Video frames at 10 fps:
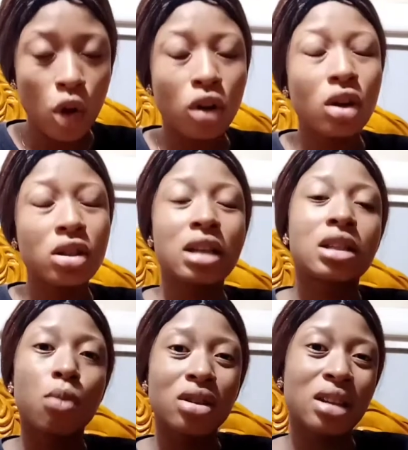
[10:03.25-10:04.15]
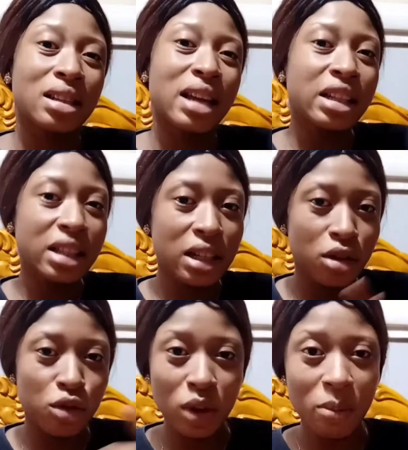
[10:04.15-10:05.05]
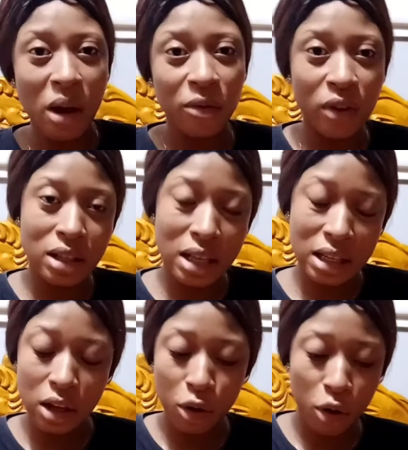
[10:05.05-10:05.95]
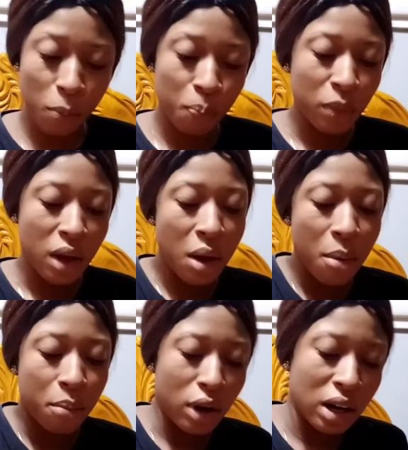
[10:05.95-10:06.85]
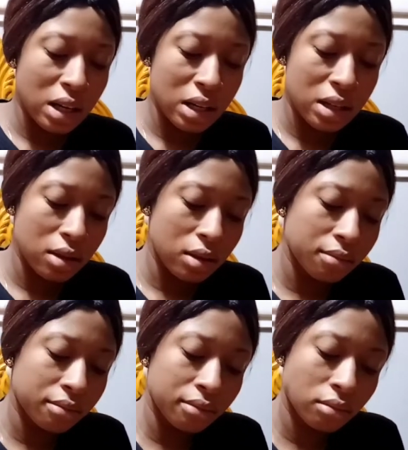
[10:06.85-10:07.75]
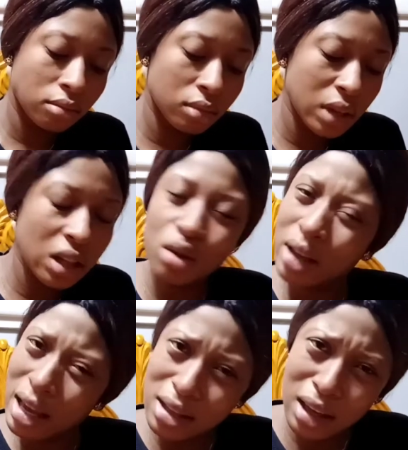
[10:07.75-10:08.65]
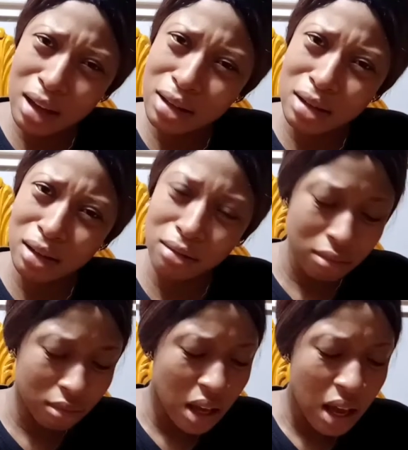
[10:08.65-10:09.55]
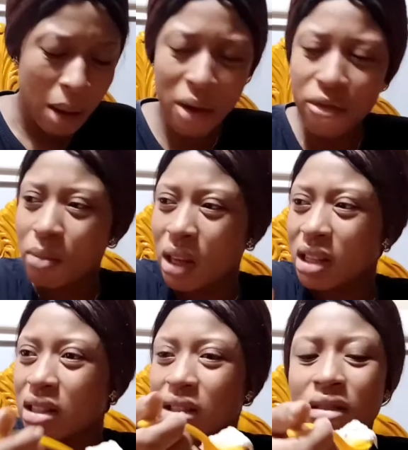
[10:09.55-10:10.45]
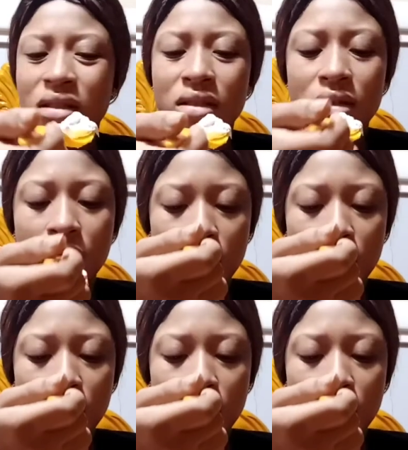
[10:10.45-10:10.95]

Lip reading: or not as much as I did during my first and second pregnancies. Do you guys get? Am I even making sense?